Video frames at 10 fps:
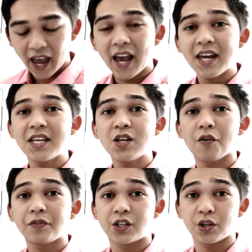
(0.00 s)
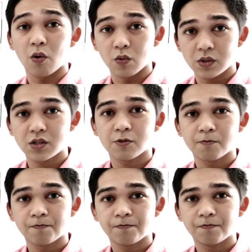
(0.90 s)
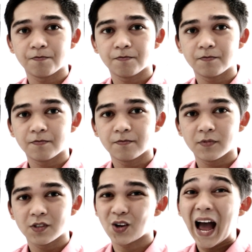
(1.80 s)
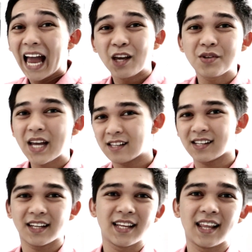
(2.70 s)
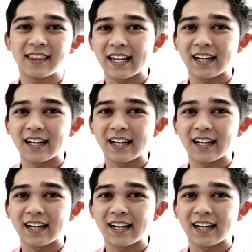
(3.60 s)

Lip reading: any of the shows. So, ayaw niya sa kanilang